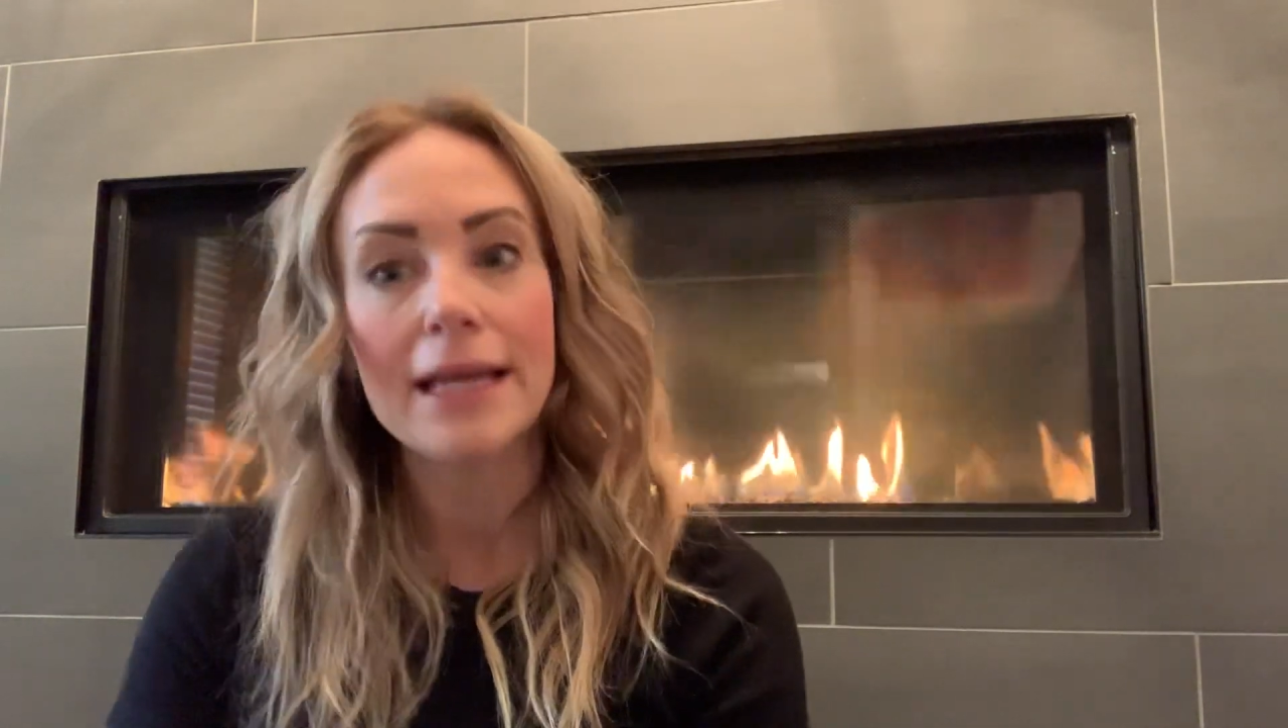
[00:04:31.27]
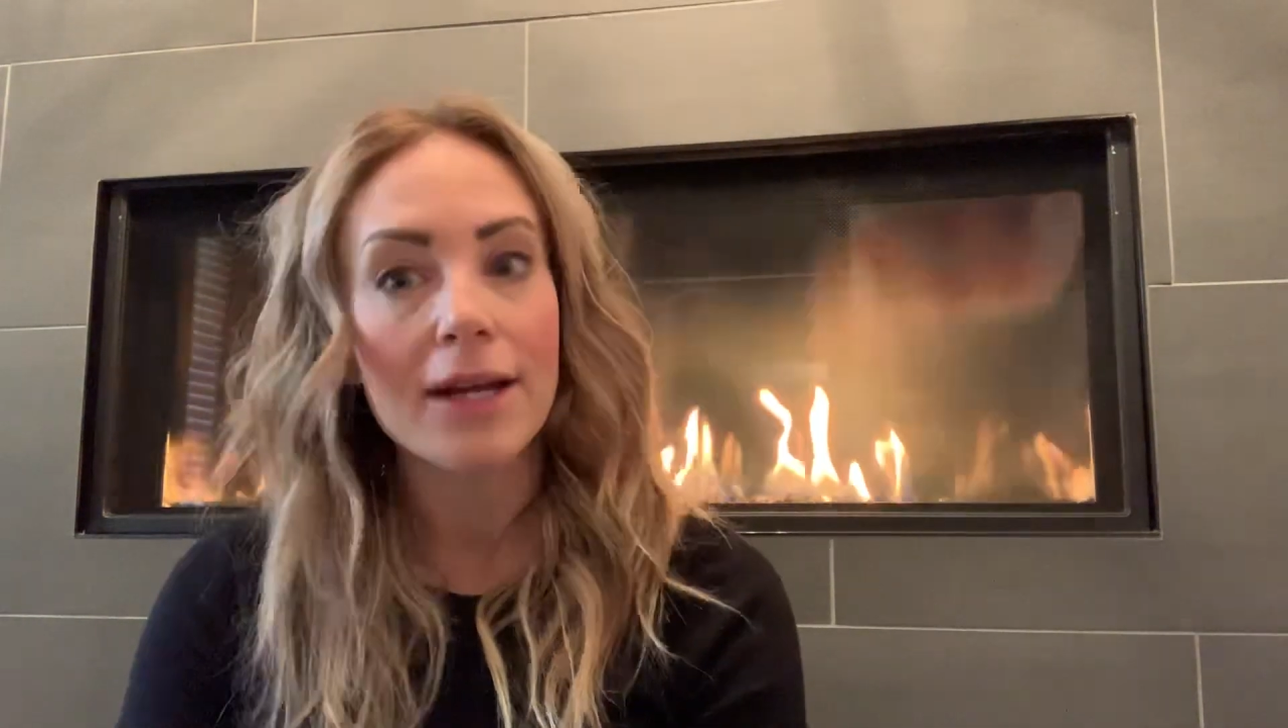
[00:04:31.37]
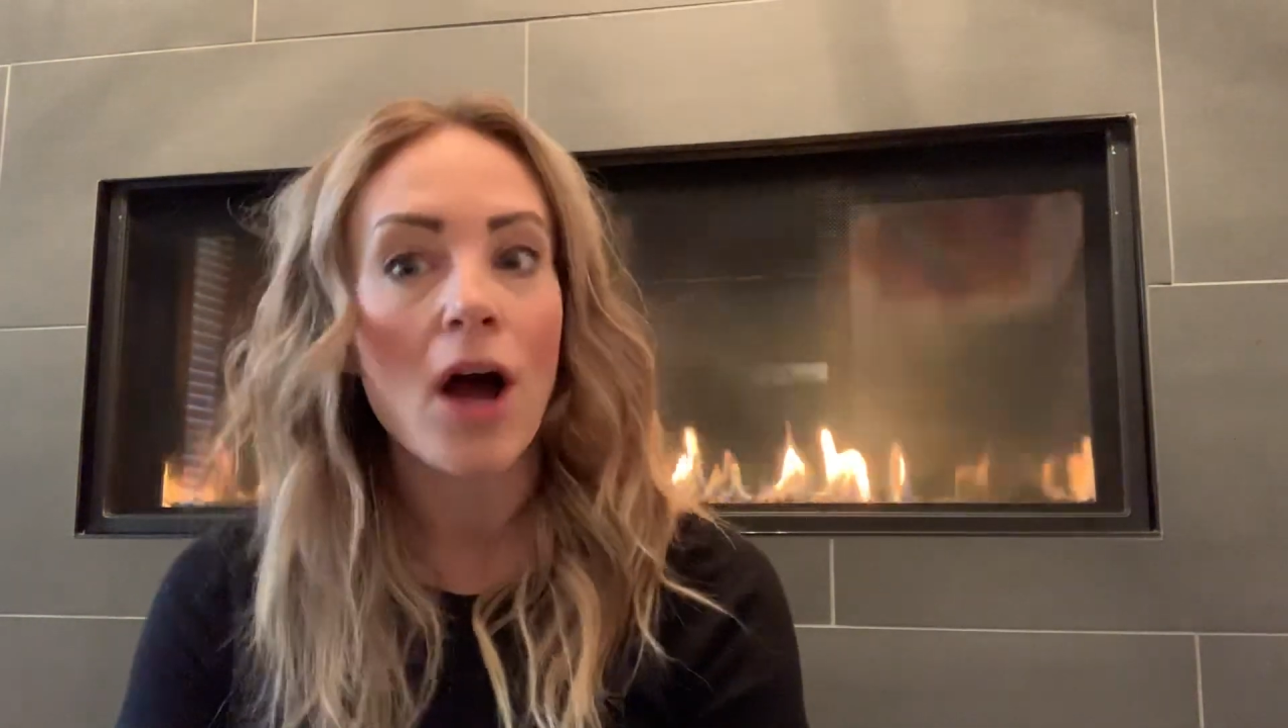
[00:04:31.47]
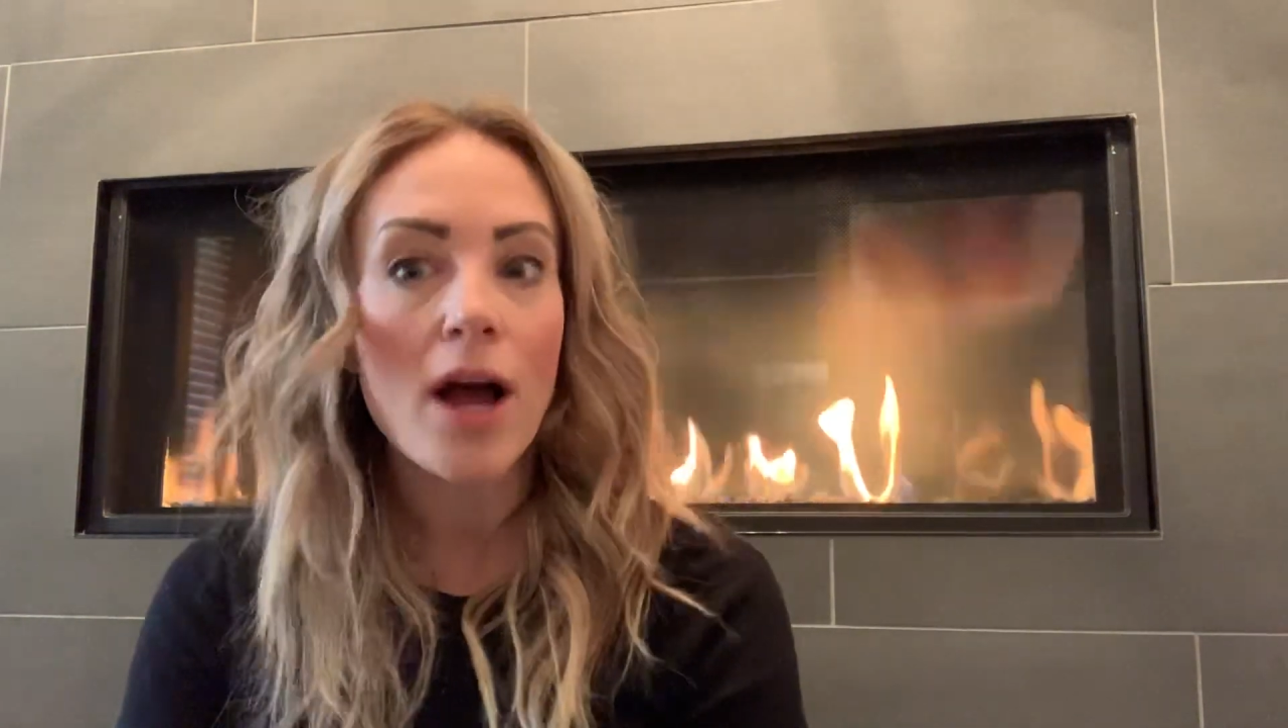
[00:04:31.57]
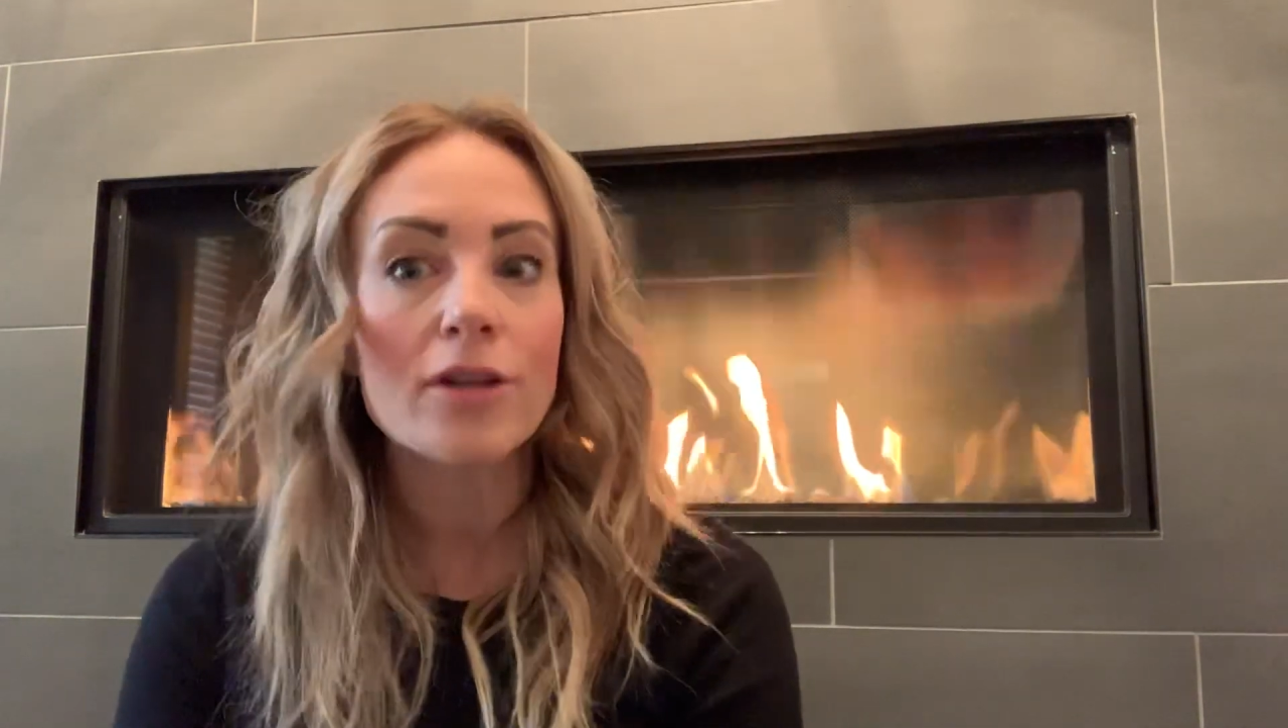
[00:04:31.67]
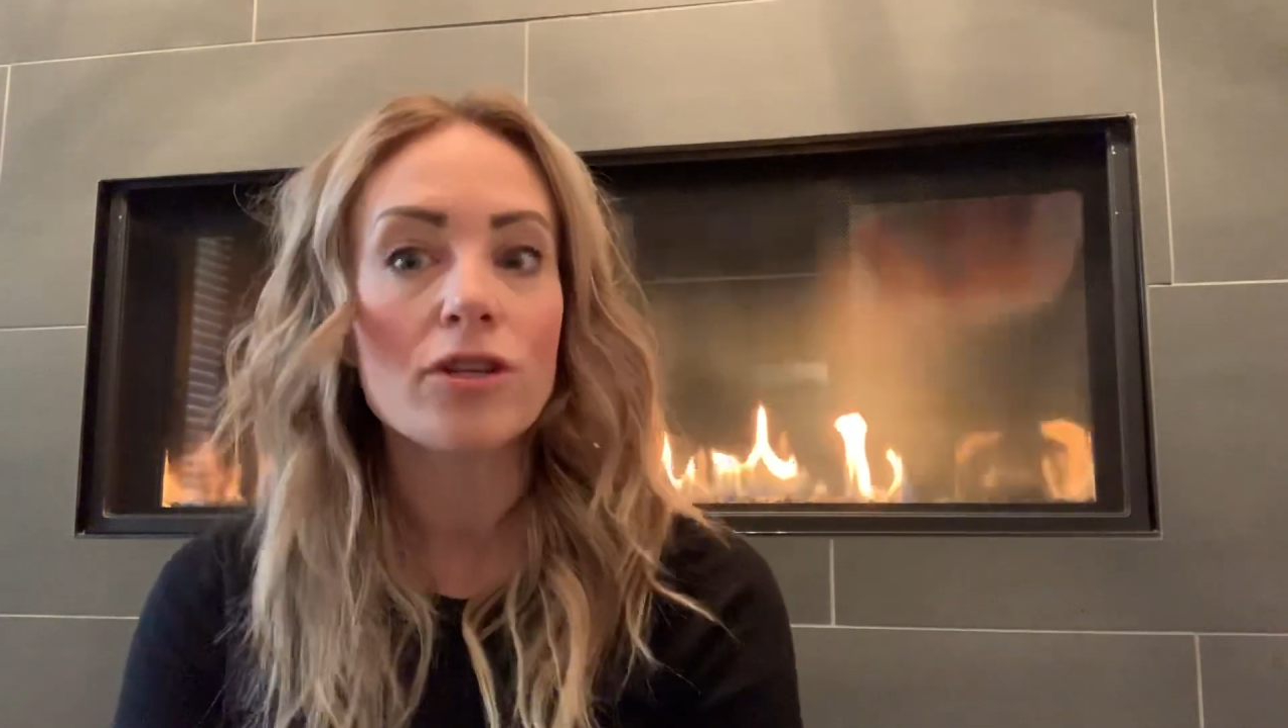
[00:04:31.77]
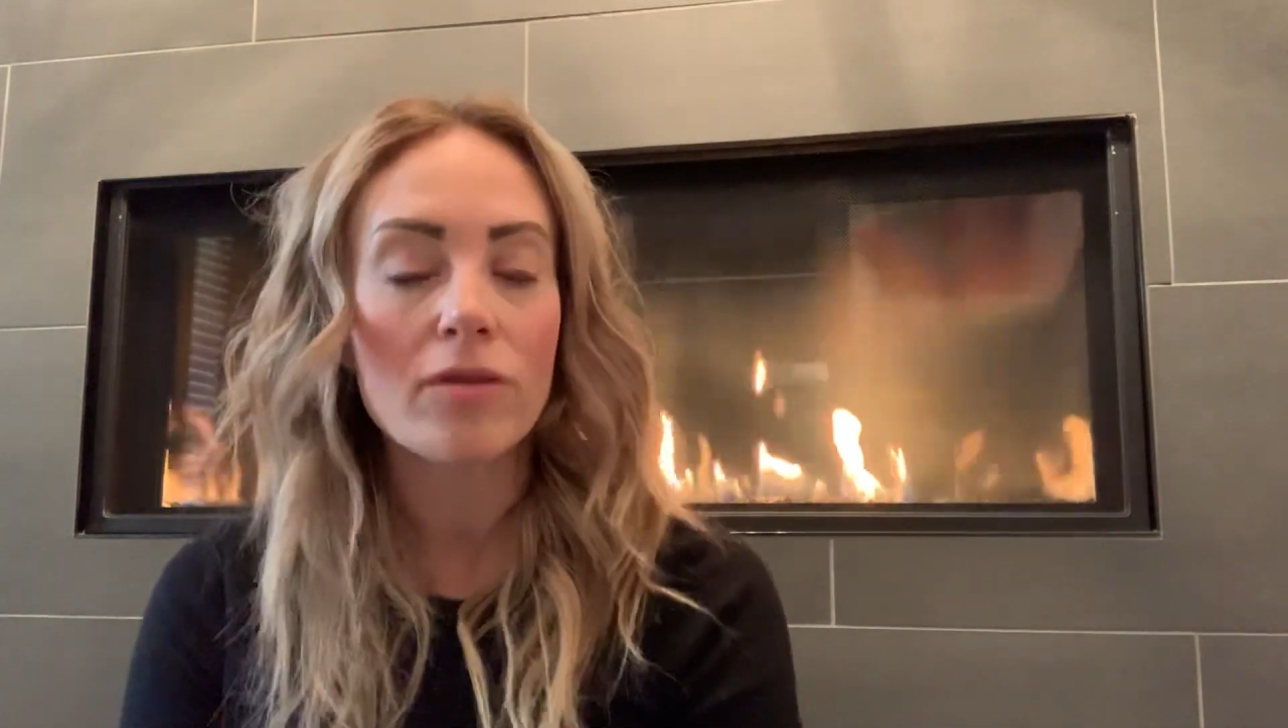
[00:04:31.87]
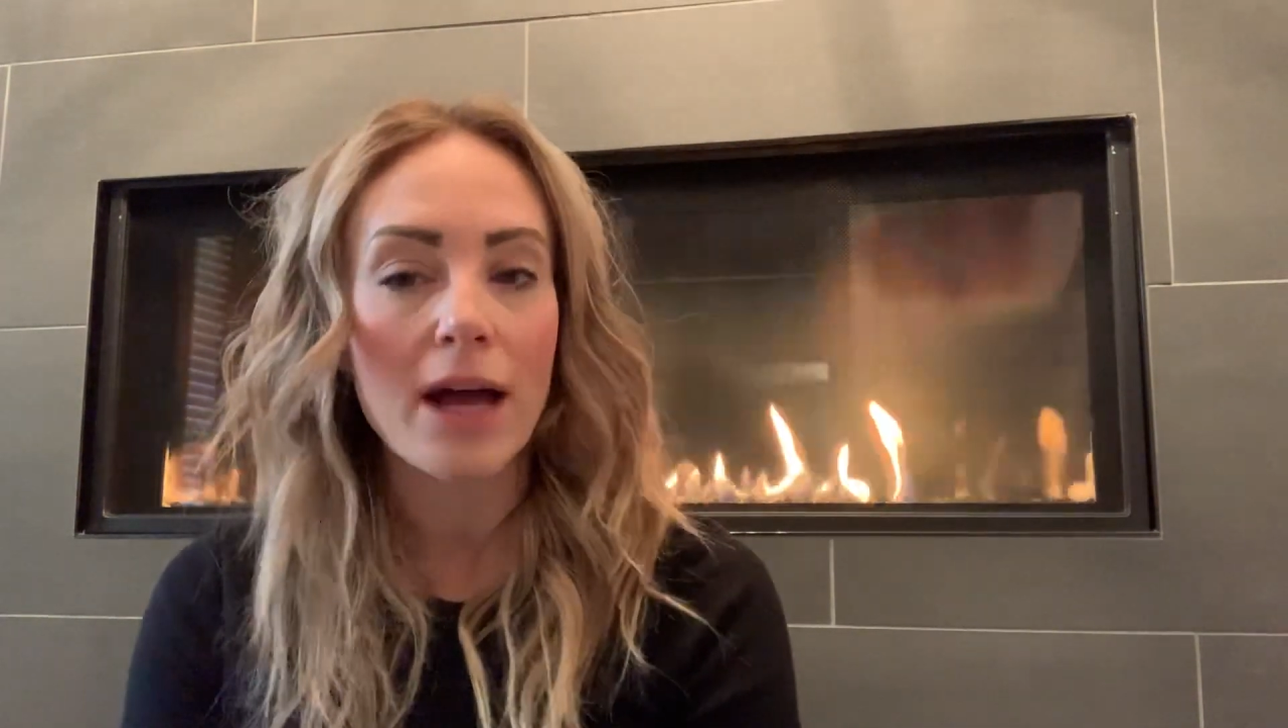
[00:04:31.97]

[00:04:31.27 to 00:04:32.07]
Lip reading: did not do